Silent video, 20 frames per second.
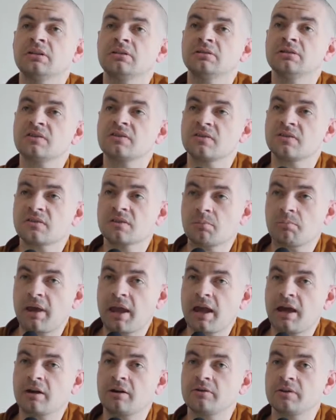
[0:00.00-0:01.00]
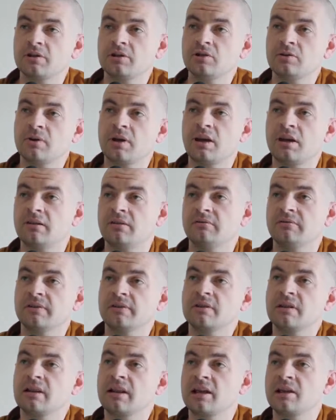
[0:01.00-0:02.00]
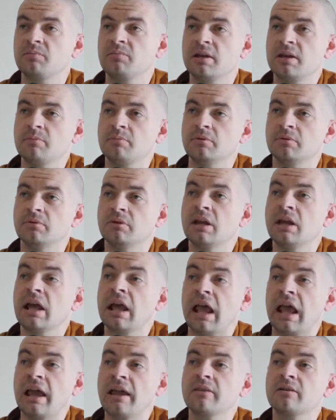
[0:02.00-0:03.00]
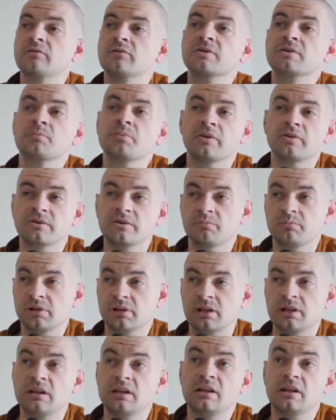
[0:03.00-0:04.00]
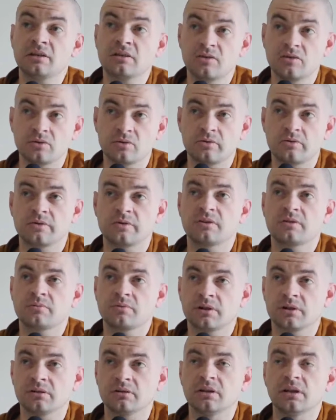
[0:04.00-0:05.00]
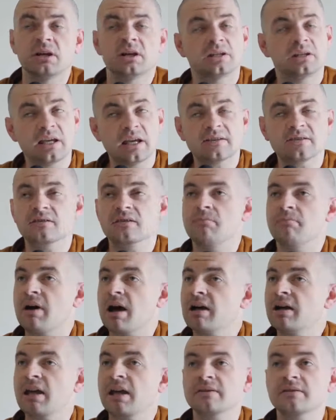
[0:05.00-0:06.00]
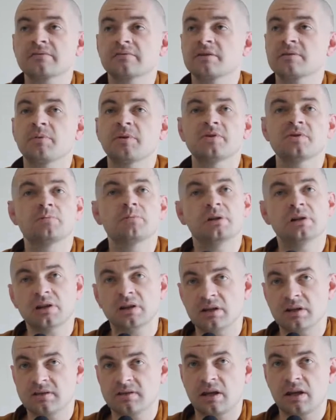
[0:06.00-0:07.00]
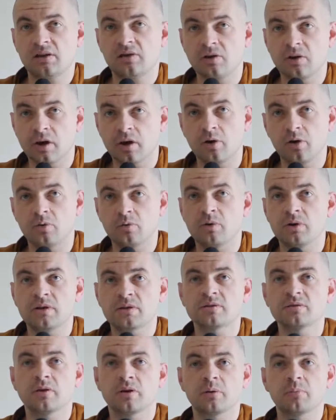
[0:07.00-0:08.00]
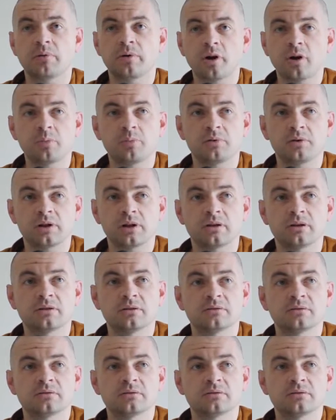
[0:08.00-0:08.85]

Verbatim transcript: This is the power that you have as lay people, and the responsibility is yours as well. Yes, the monk has the responsibility to say no when it's not appropriate.